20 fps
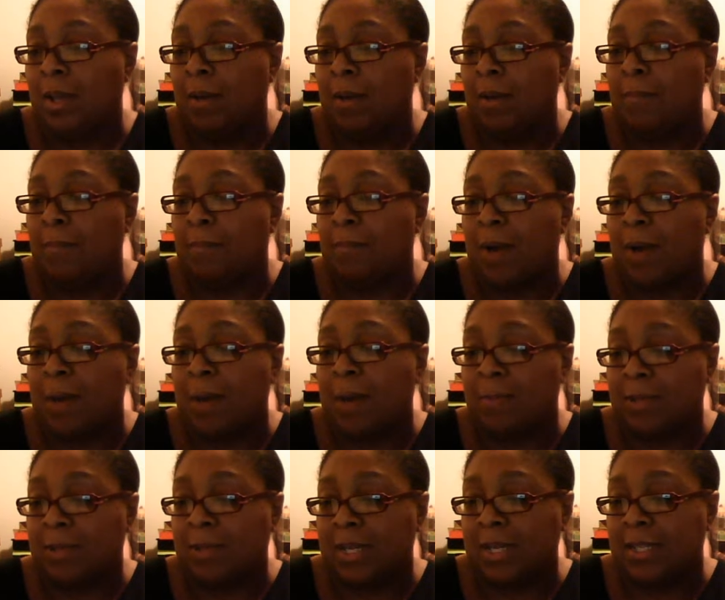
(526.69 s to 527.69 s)

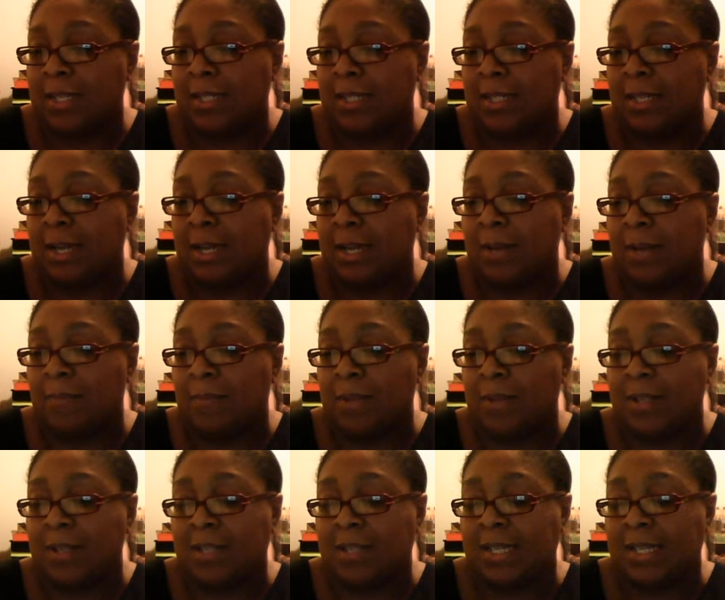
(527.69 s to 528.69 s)
properties,
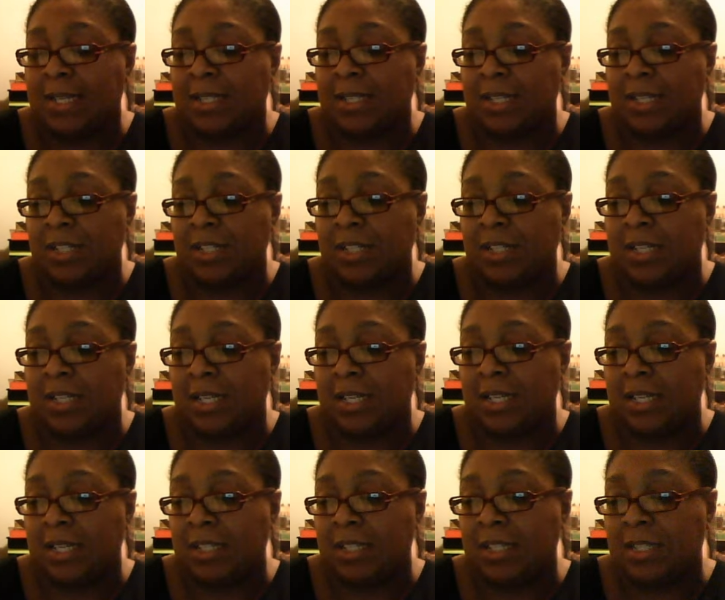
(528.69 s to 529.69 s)
things that
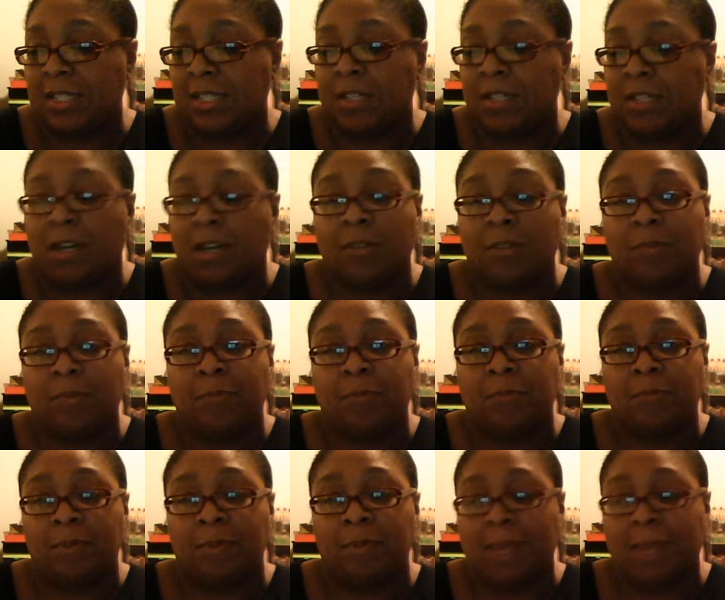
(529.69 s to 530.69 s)
she's gone through
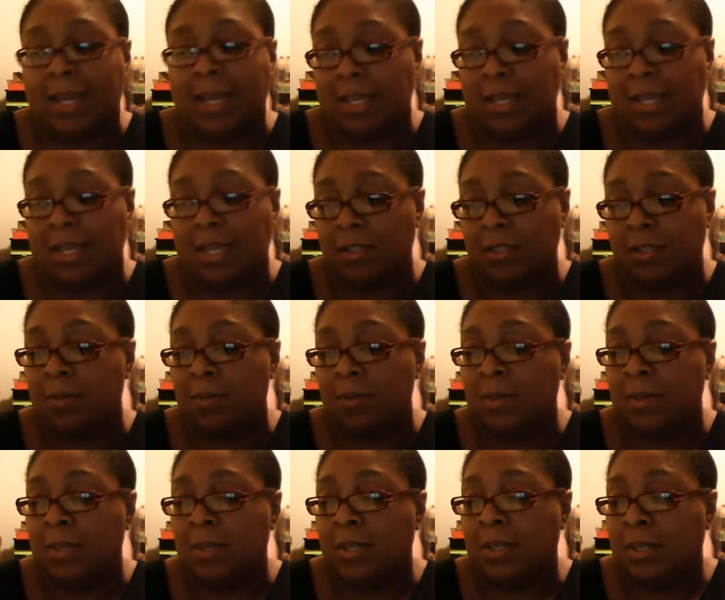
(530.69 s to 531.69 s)
with making soap.
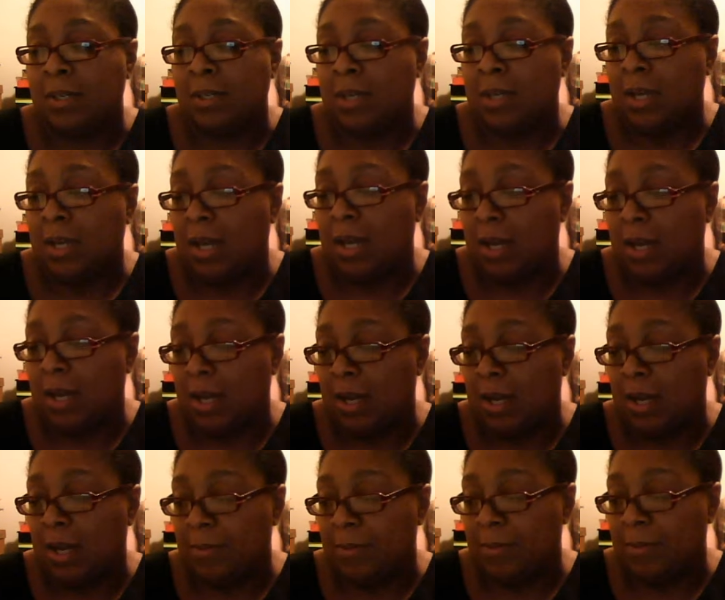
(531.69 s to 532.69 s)

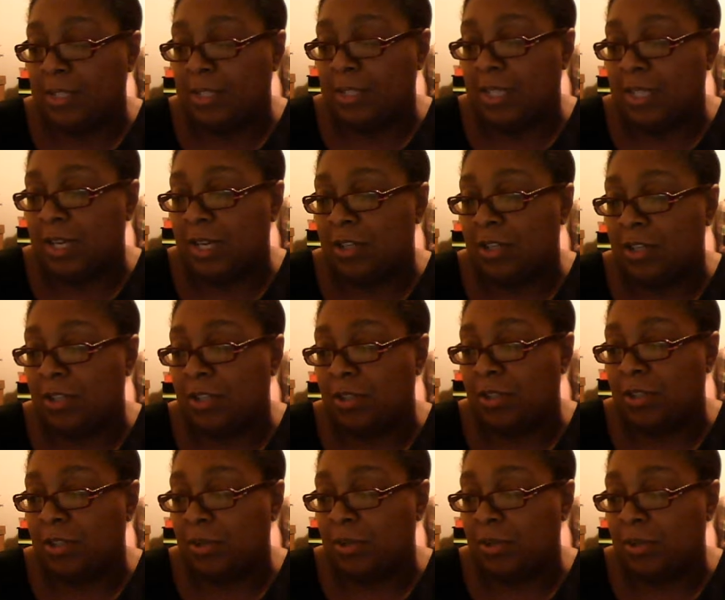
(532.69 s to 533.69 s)
She tells
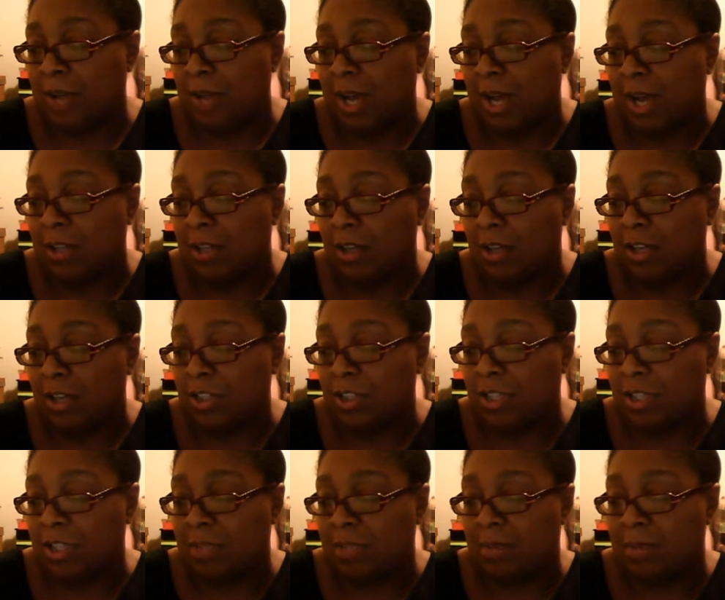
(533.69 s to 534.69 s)
you, how long
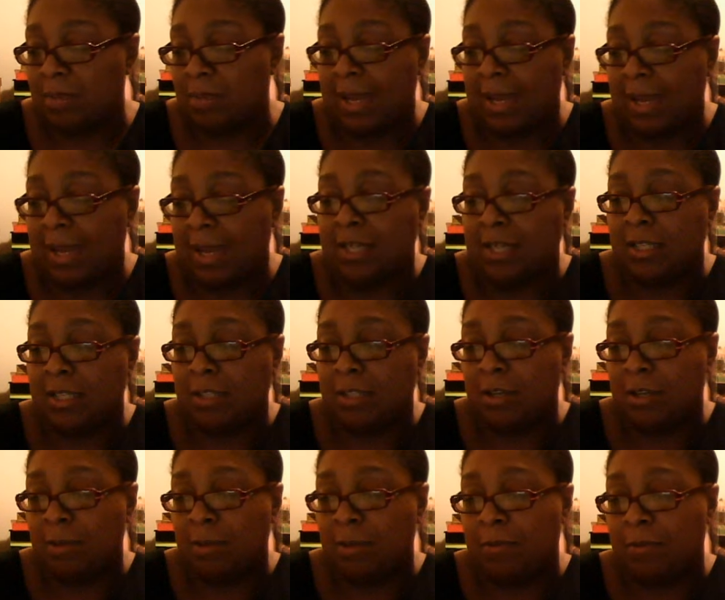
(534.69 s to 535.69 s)
she's been making
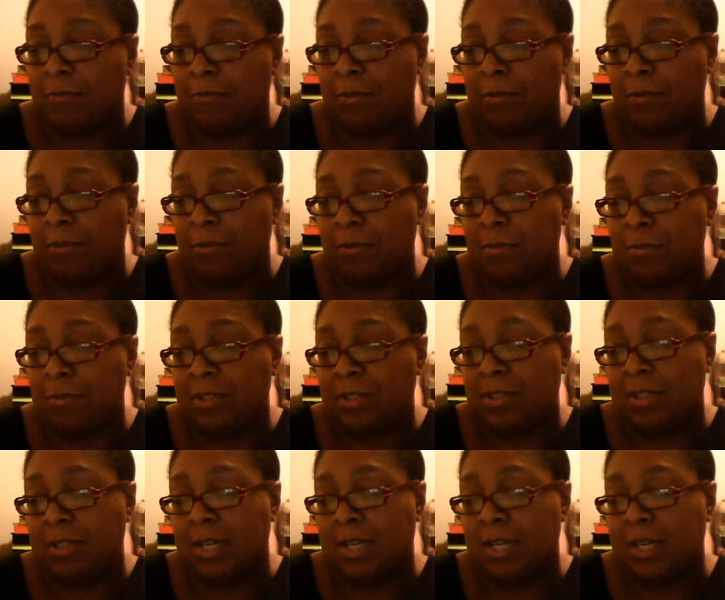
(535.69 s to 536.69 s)
soap and for whom she
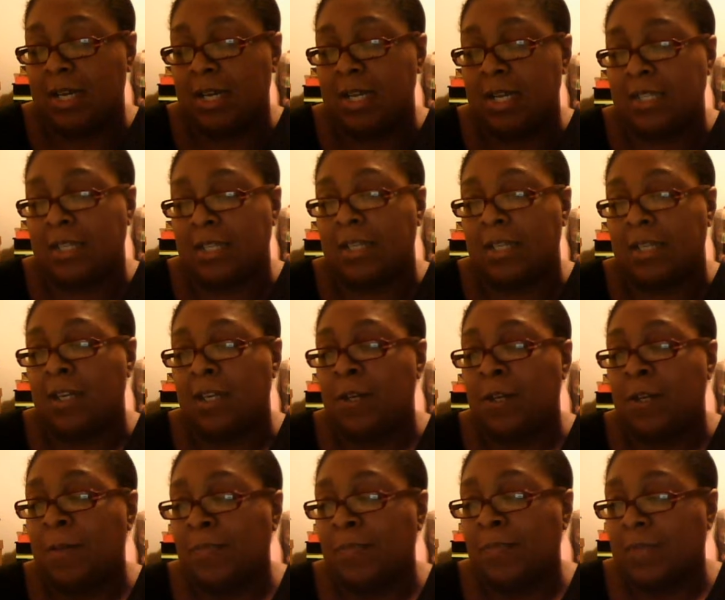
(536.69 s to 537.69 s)
does, and
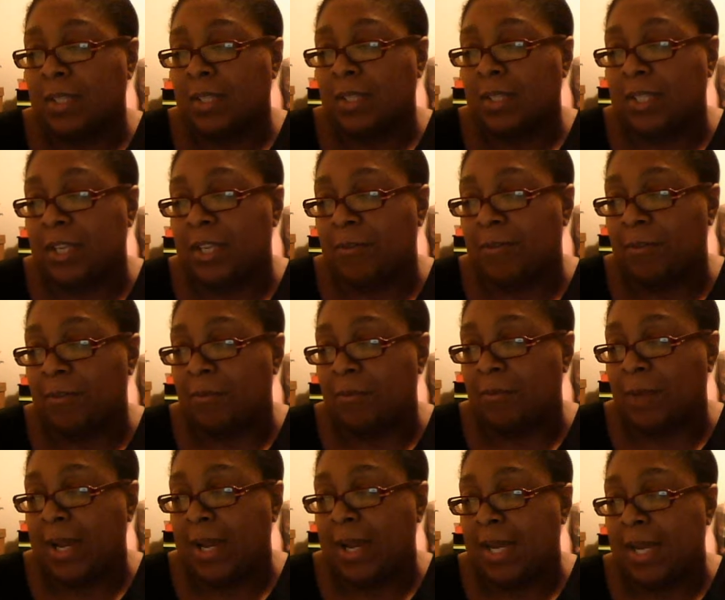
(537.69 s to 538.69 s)
the different
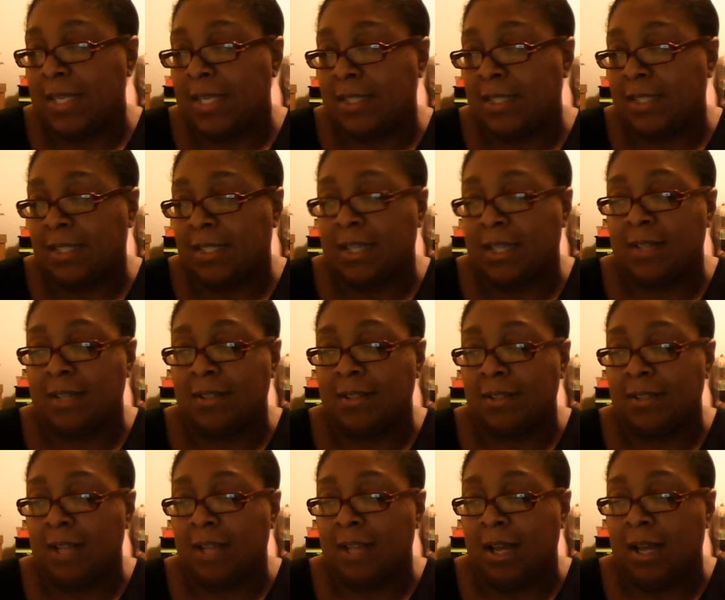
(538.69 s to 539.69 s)
ways
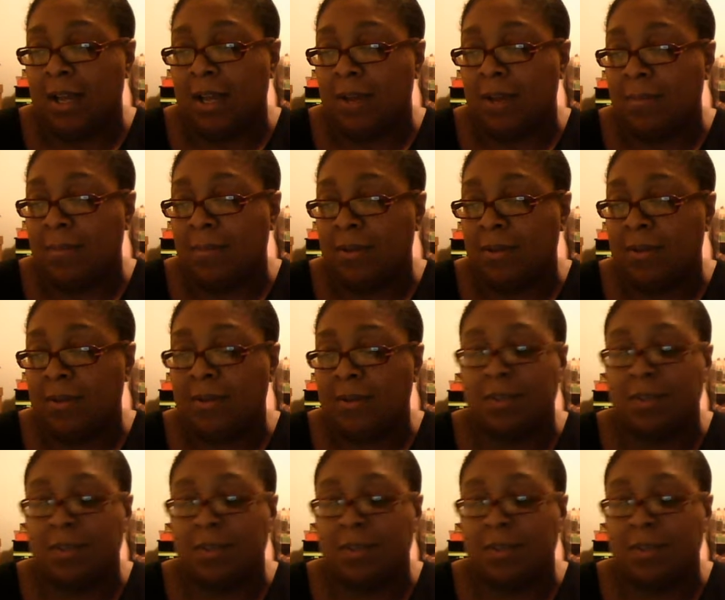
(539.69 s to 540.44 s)
to